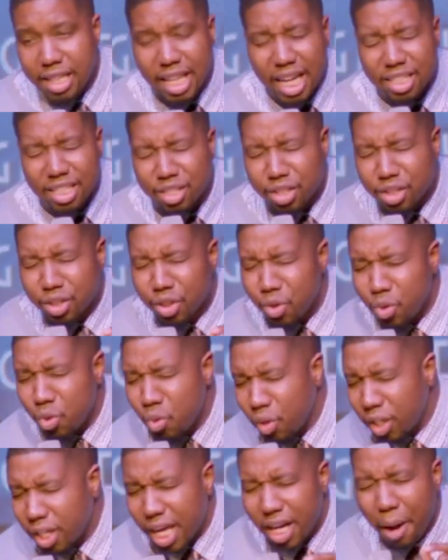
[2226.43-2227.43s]
that
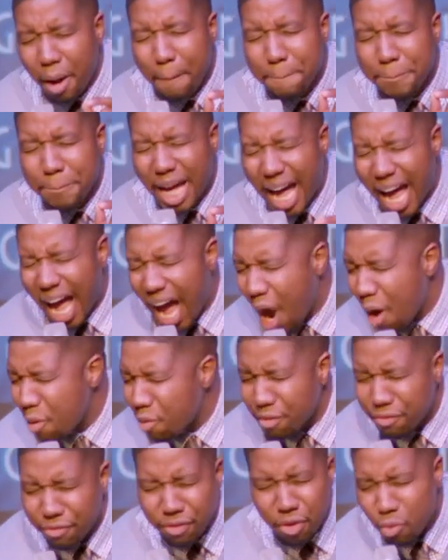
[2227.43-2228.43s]
two letter
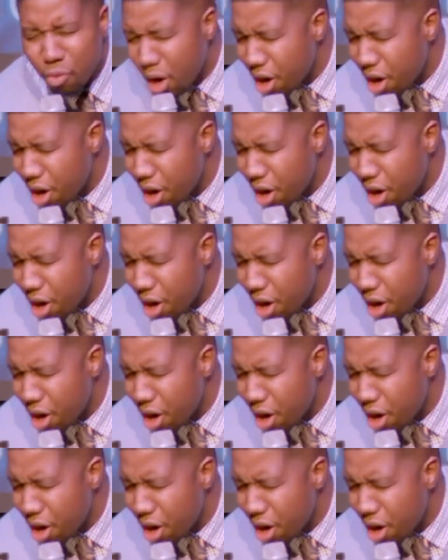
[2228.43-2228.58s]
powerful